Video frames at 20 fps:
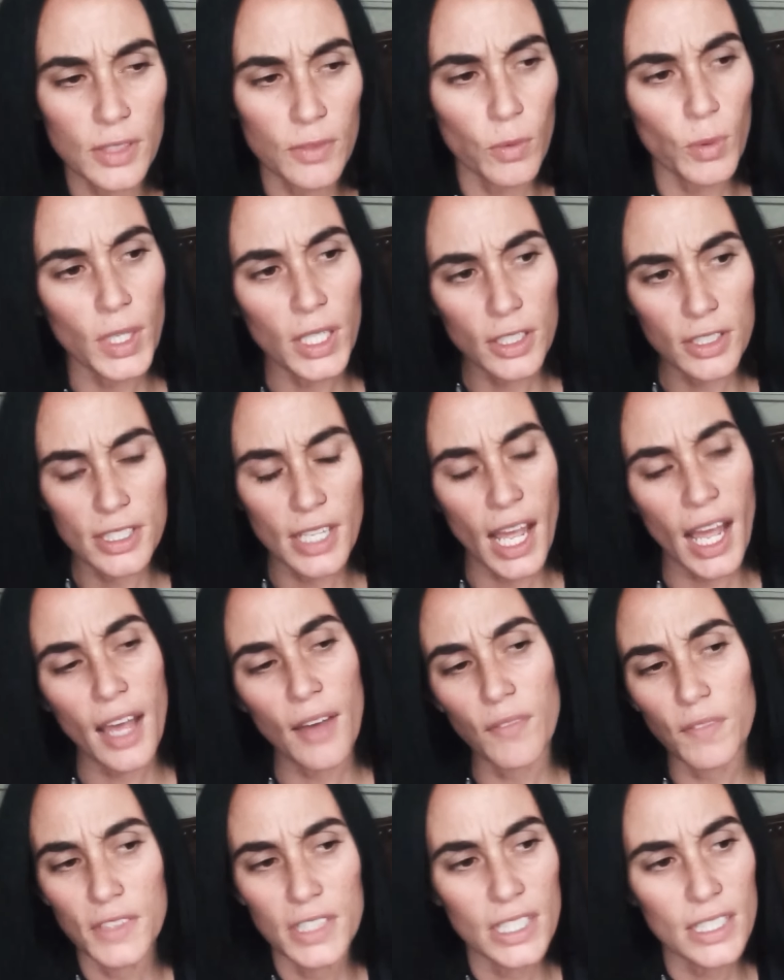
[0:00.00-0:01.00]
if we
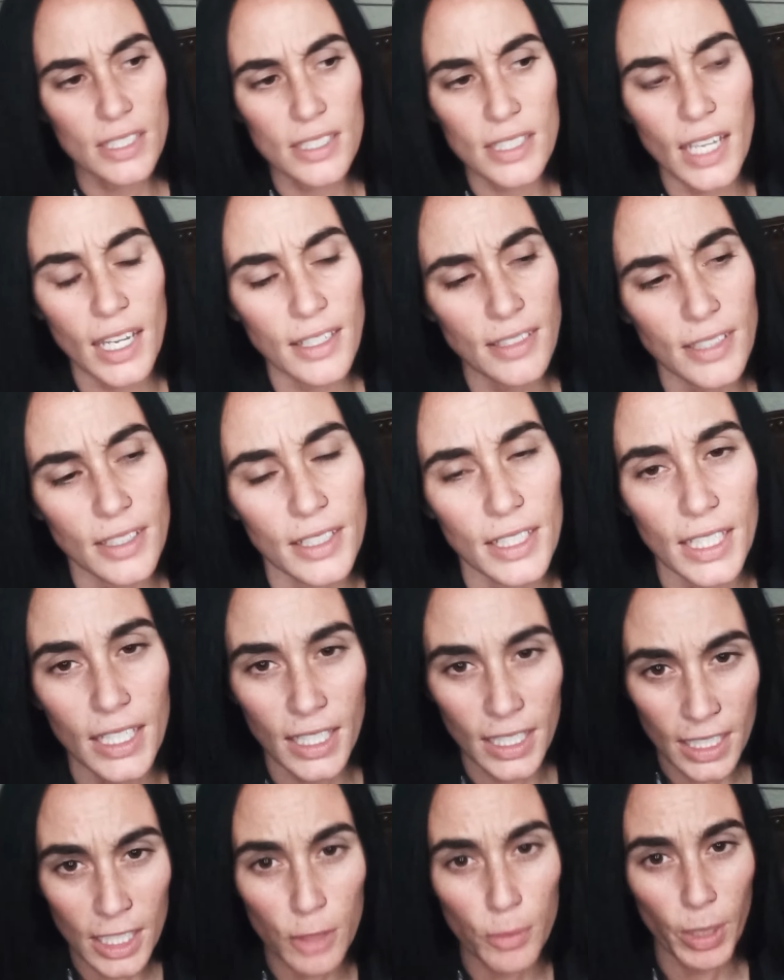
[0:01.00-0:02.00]
have dislikes on
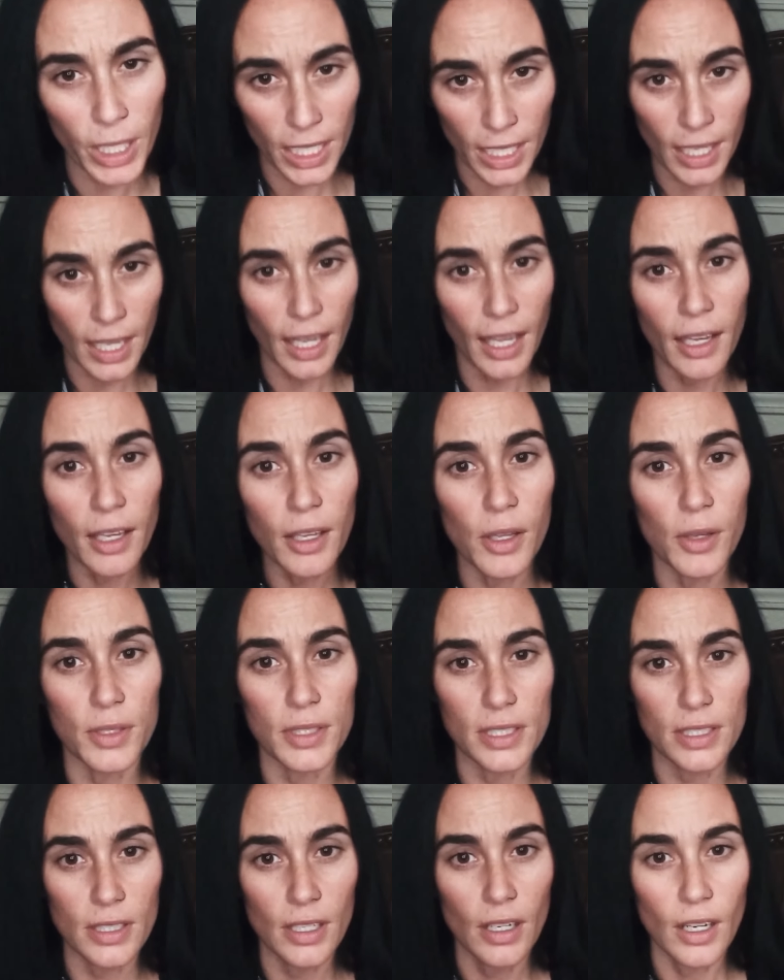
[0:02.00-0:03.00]
anybody
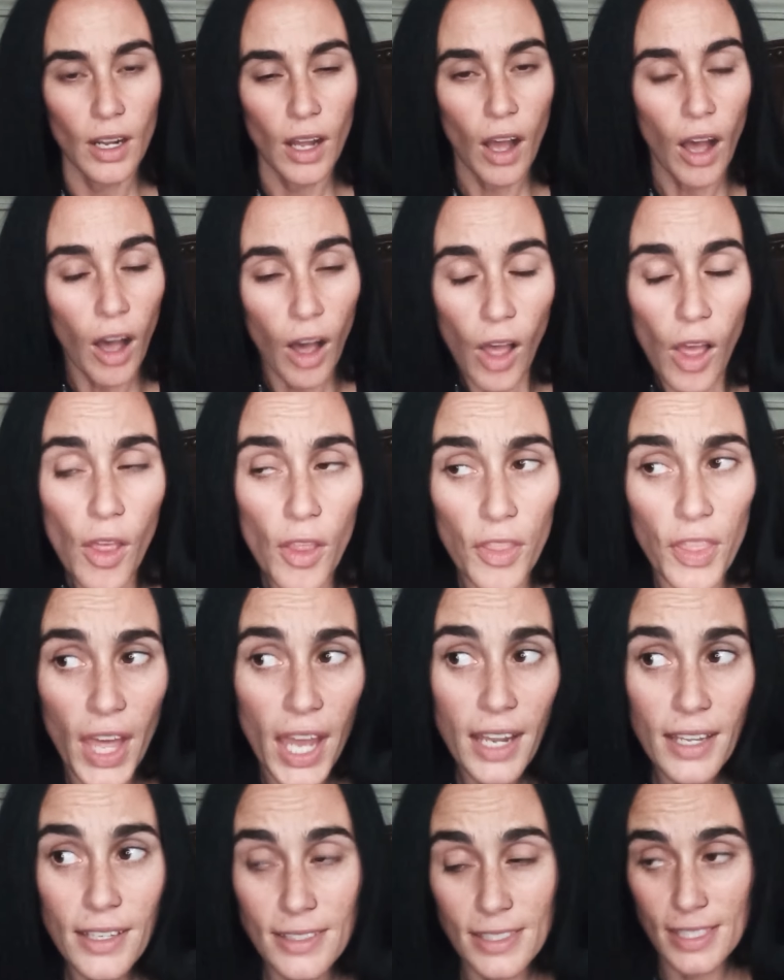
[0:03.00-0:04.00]
else, all
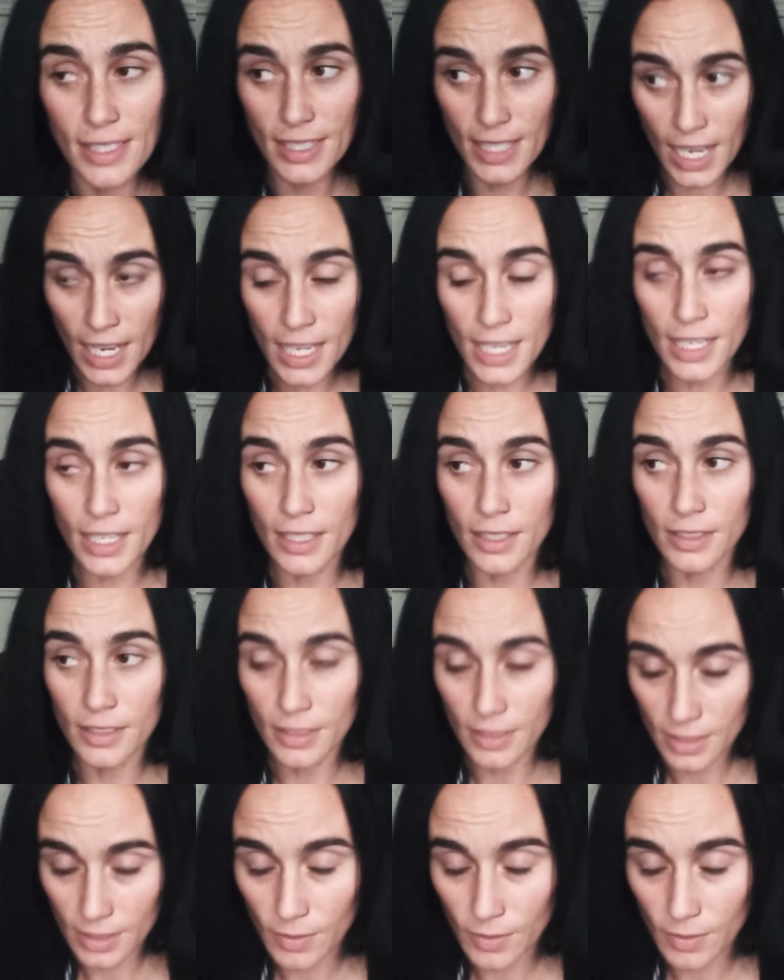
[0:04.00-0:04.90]
that is saying